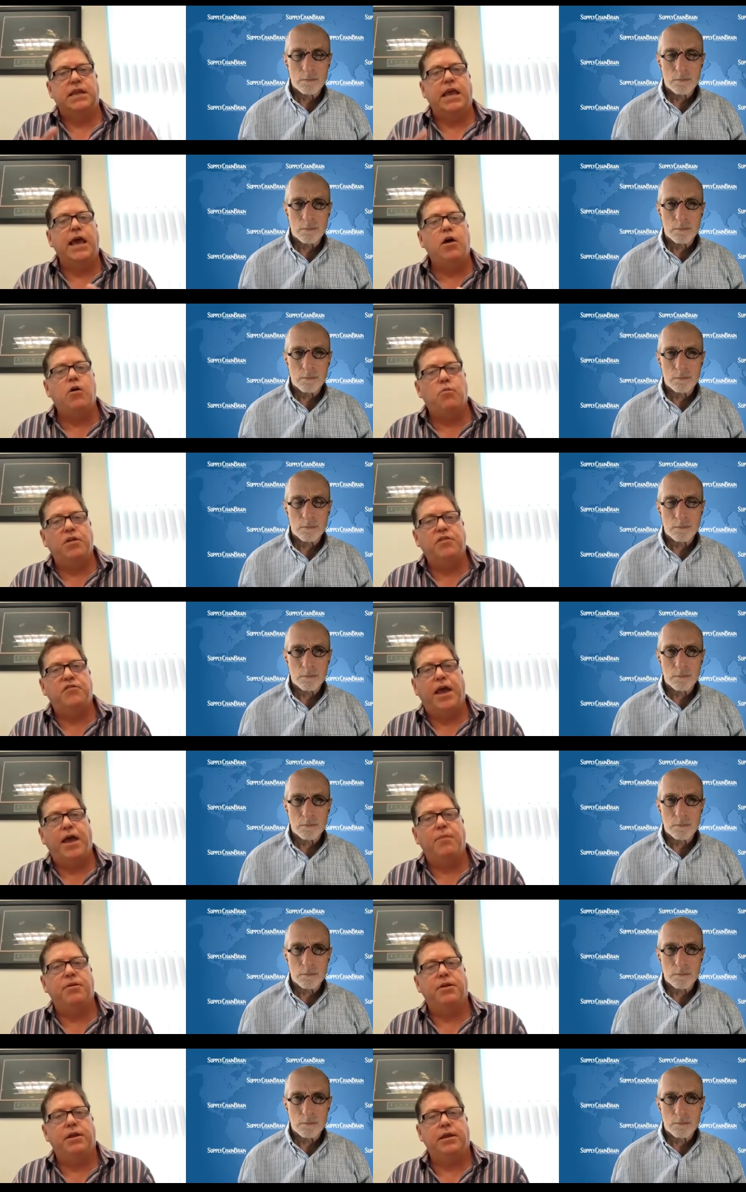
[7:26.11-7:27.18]
Speaker 1: Now what's
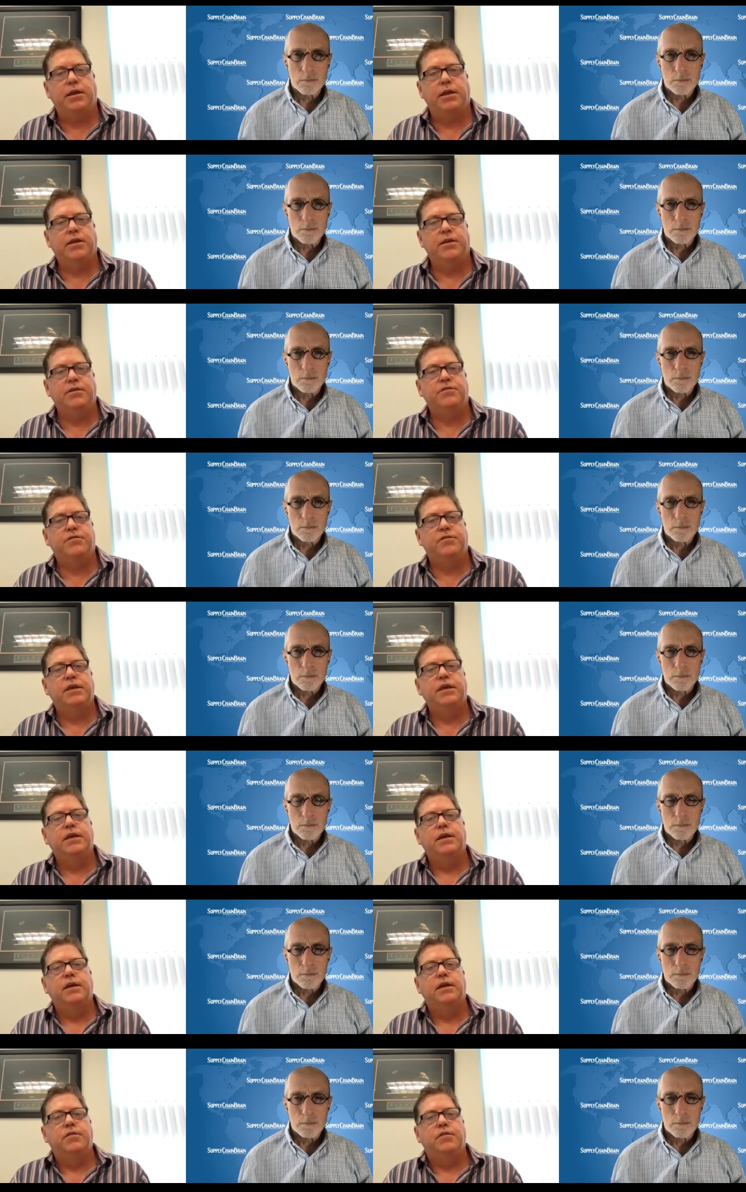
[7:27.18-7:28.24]
happening is
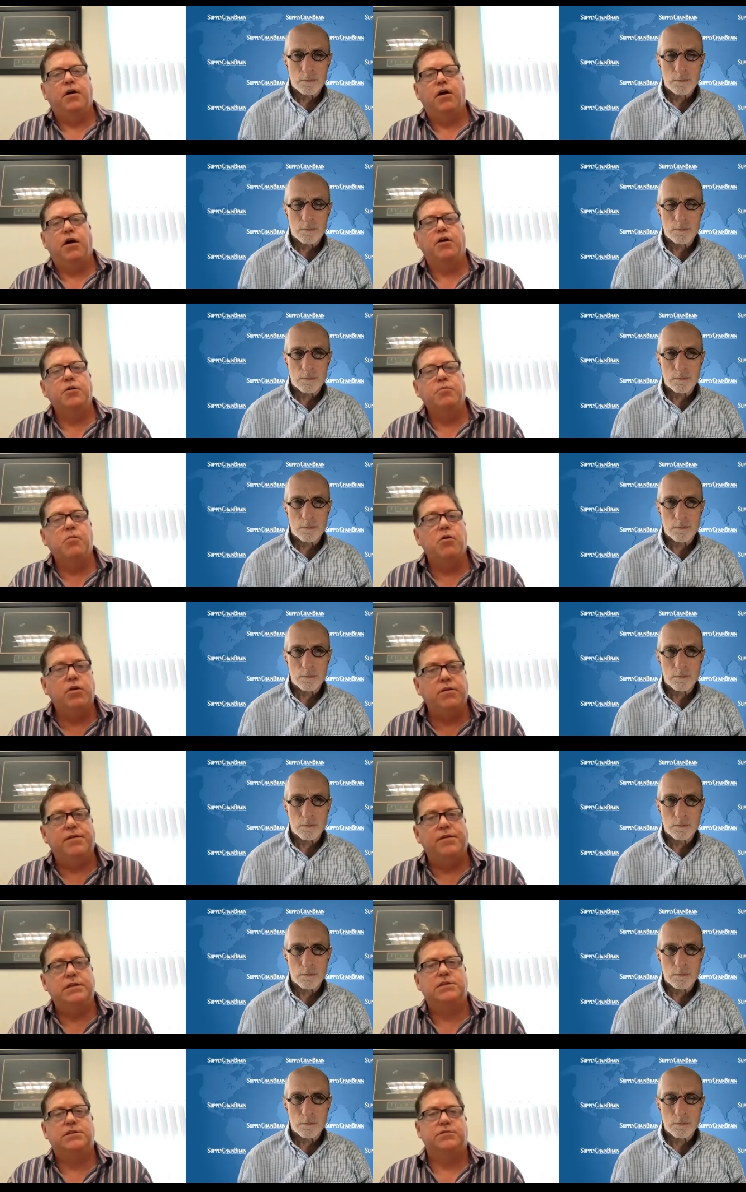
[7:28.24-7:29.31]
the
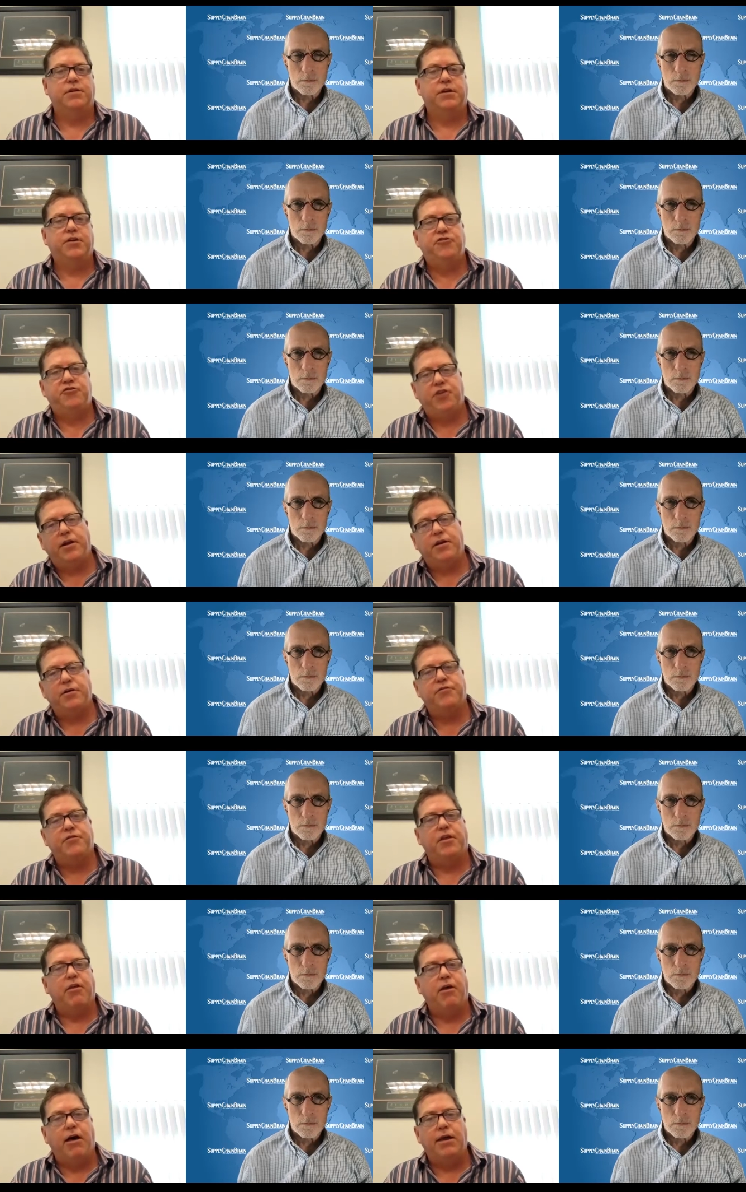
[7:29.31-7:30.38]
automotive industry
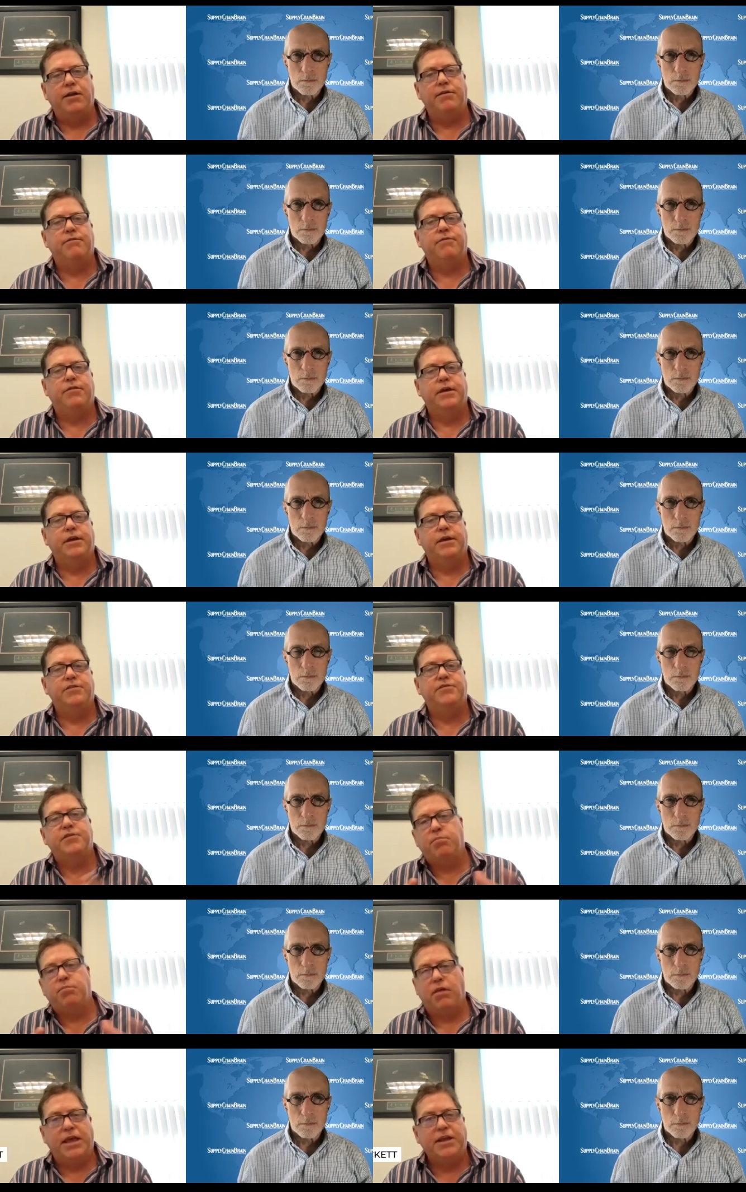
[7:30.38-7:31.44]
shares a lot of the
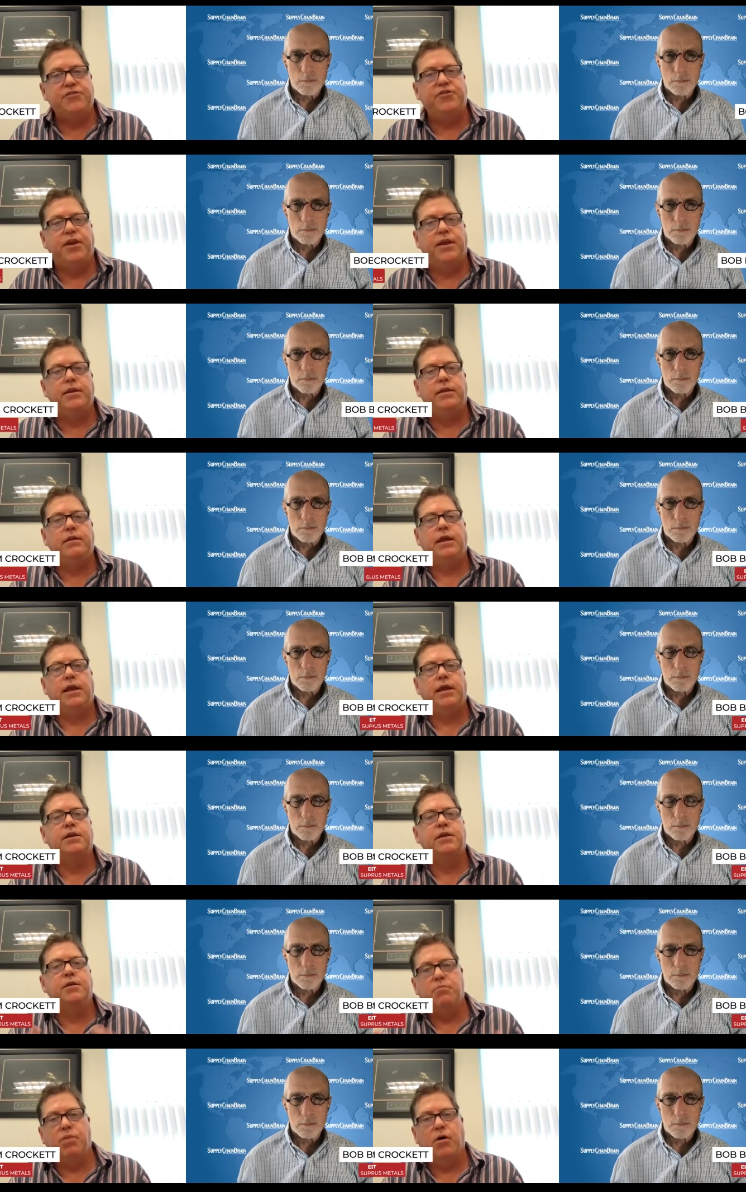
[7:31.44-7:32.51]
supply chain
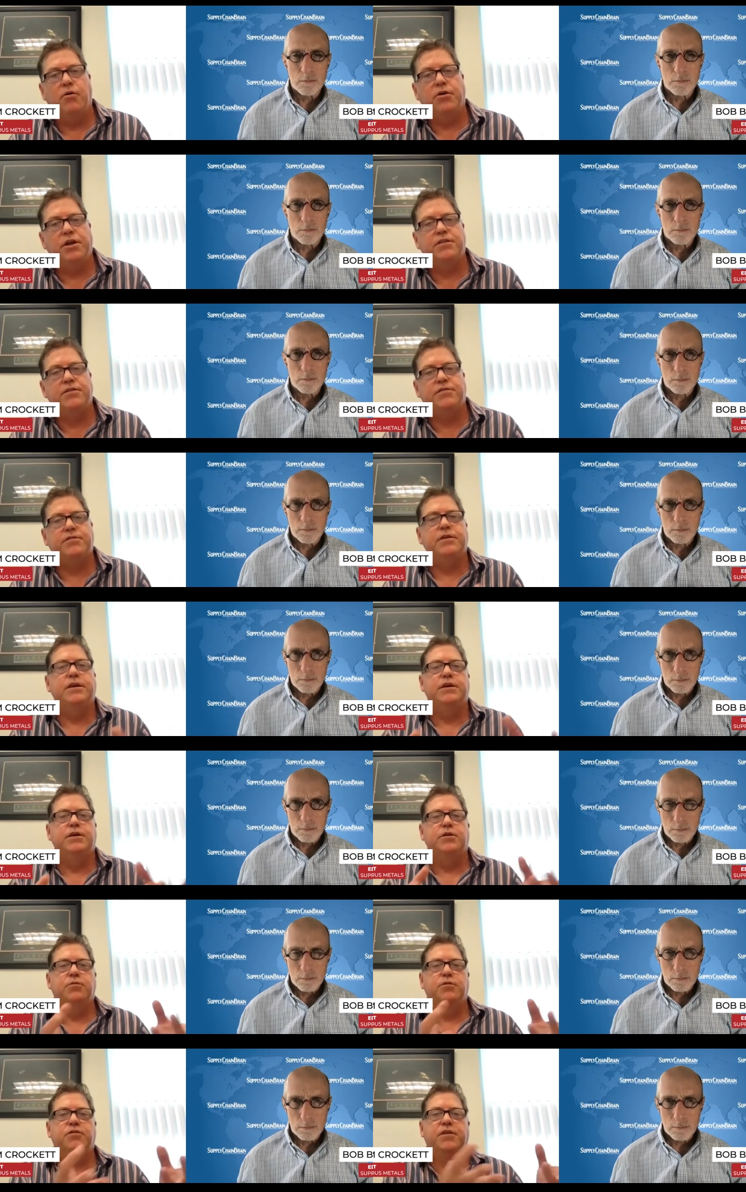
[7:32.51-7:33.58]
and components
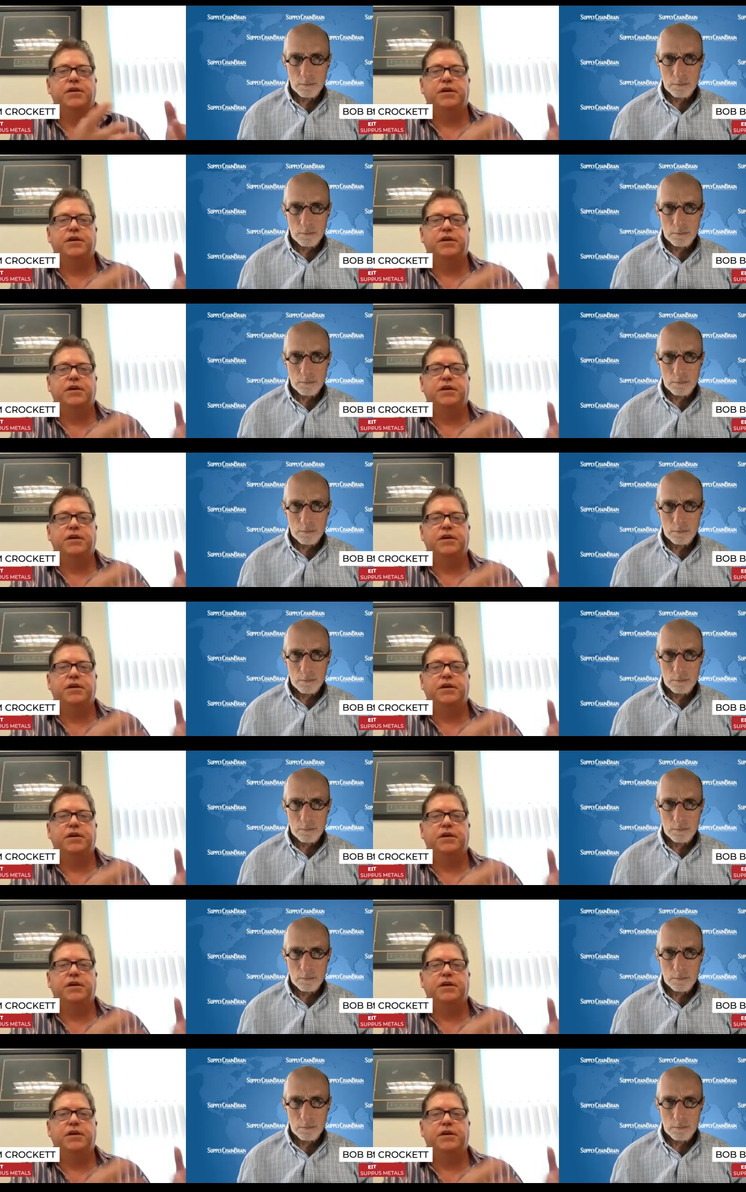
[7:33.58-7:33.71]
with